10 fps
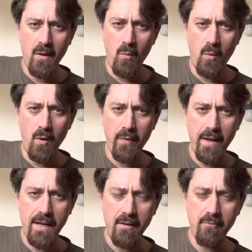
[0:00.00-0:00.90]
what
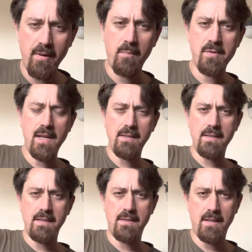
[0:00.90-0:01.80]
they represent
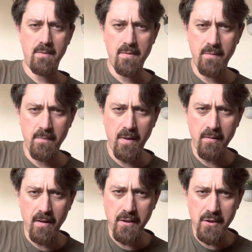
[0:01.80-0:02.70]
in terms of my
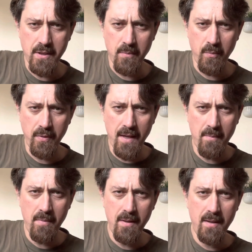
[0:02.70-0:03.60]
relationship with
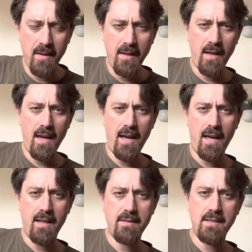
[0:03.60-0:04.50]
them.
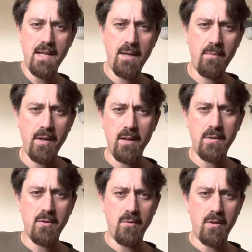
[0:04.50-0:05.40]
And today we're going to be
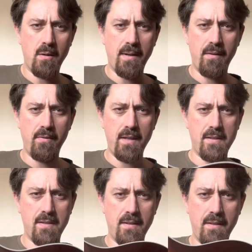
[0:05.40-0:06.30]
talking about
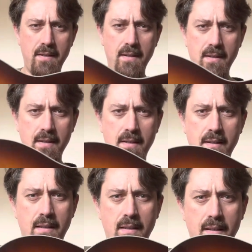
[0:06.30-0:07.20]
this
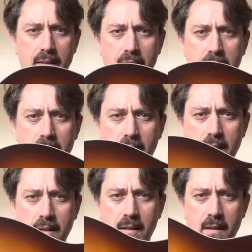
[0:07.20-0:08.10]
little
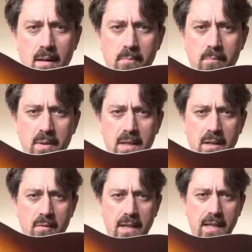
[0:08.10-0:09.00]

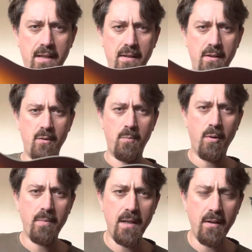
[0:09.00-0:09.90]
beauty. You're
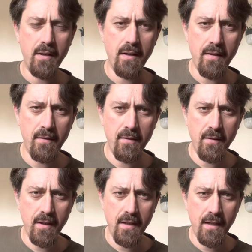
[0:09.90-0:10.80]
probably looking at this and
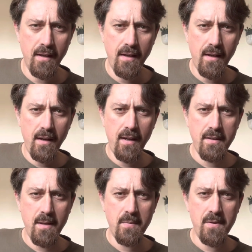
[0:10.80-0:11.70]
thinking, it's
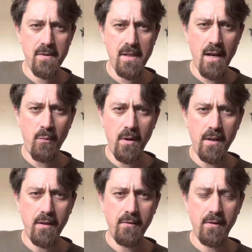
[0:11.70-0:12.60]
a Gibson
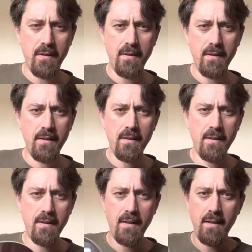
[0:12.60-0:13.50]
CF-100.
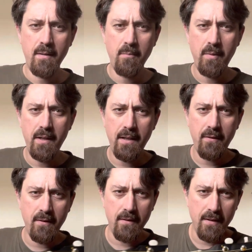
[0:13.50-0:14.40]
But it
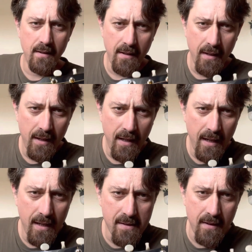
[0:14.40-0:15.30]
isn't.
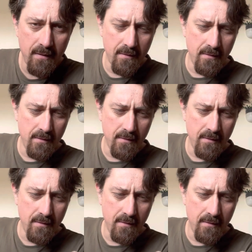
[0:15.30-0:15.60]
It's a